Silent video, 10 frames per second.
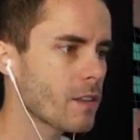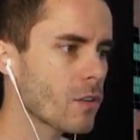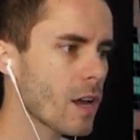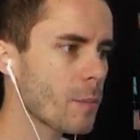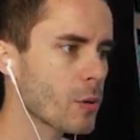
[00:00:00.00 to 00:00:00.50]
I
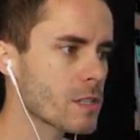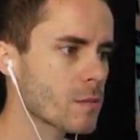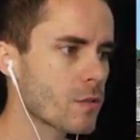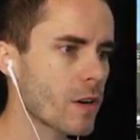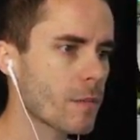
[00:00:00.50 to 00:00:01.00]
thought I put
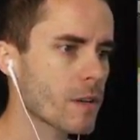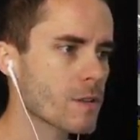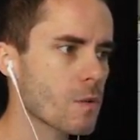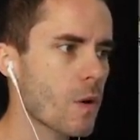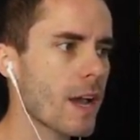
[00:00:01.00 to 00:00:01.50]
some
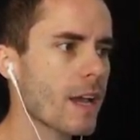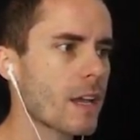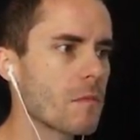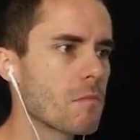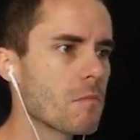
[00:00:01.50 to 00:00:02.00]
criminals
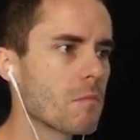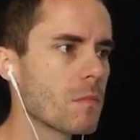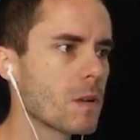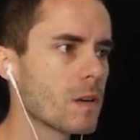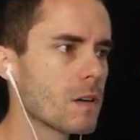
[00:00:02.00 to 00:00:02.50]
away.
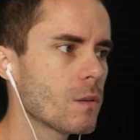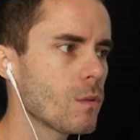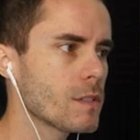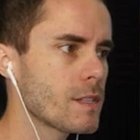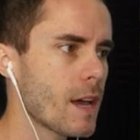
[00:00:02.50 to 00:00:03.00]

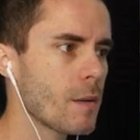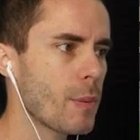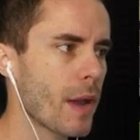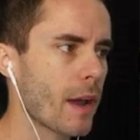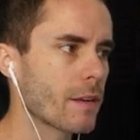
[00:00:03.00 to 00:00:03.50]
What's that
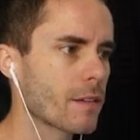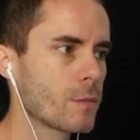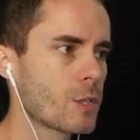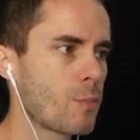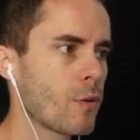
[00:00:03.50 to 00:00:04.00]
about?
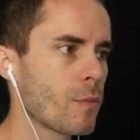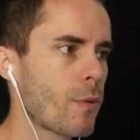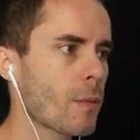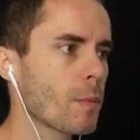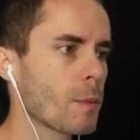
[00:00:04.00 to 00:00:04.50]
We should put,
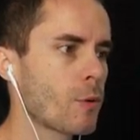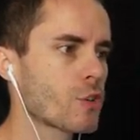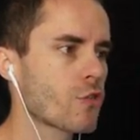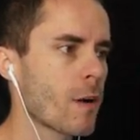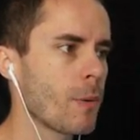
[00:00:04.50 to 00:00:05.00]
probably
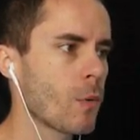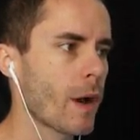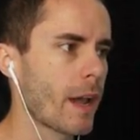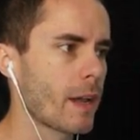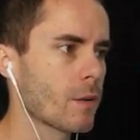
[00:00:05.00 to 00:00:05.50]
put Trump
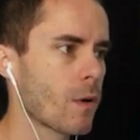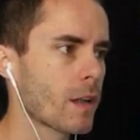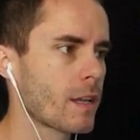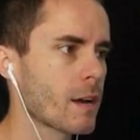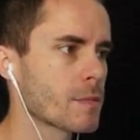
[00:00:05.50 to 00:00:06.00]
away
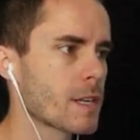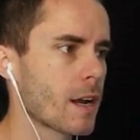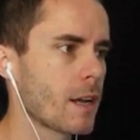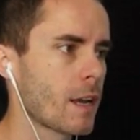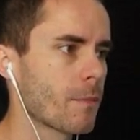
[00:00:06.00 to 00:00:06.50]
while he comes
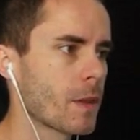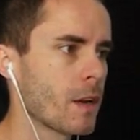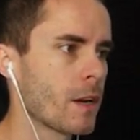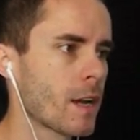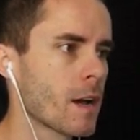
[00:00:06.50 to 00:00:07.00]
down here.
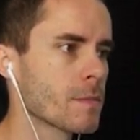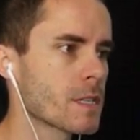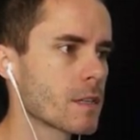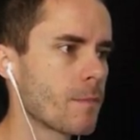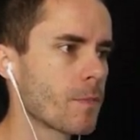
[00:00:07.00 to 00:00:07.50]
Here he
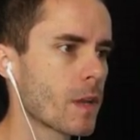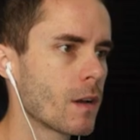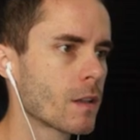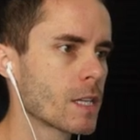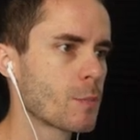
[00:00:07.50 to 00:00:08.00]
comes.
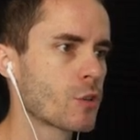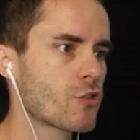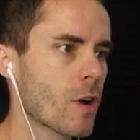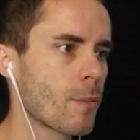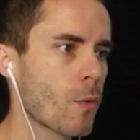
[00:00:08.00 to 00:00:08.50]
Let's put
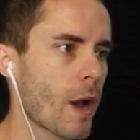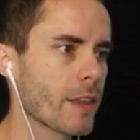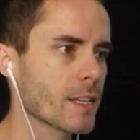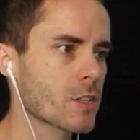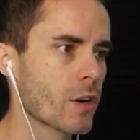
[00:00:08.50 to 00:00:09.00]
Trump
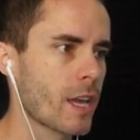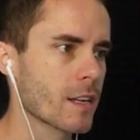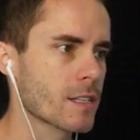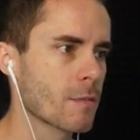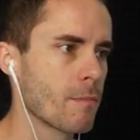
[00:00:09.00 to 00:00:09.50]
away. That's got to
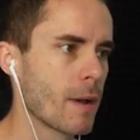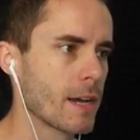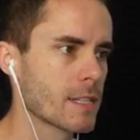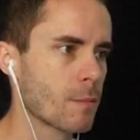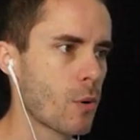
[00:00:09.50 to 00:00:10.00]
get us some
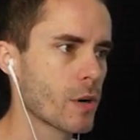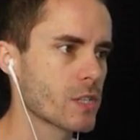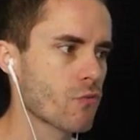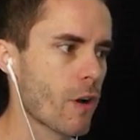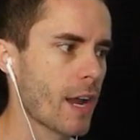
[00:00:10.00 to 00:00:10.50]
uh, some
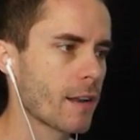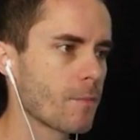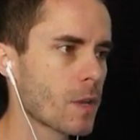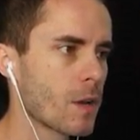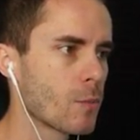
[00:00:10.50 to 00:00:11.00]
points, right?
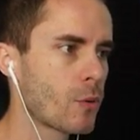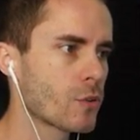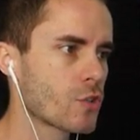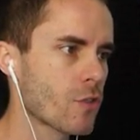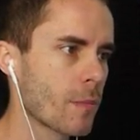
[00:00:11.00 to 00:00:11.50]

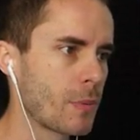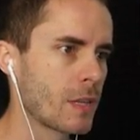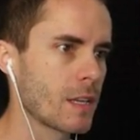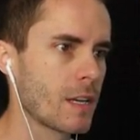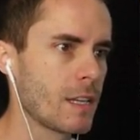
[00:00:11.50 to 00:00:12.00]
Putting Trump
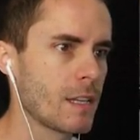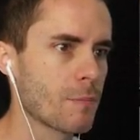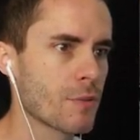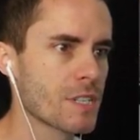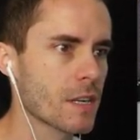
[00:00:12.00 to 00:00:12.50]
in the in
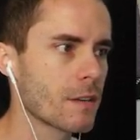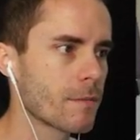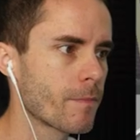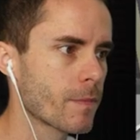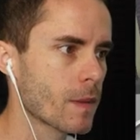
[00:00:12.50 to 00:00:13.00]
the prison.
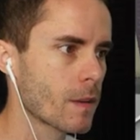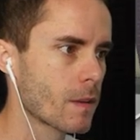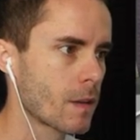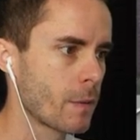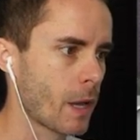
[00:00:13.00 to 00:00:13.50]

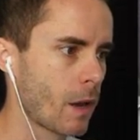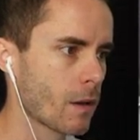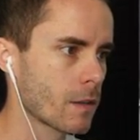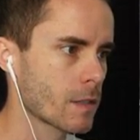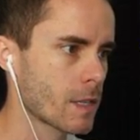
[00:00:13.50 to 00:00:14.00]
Here we go.
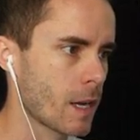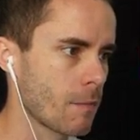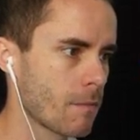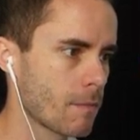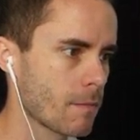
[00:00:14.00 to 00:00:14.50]
Let's get
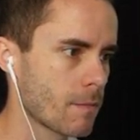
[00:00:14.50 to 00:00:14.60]
him.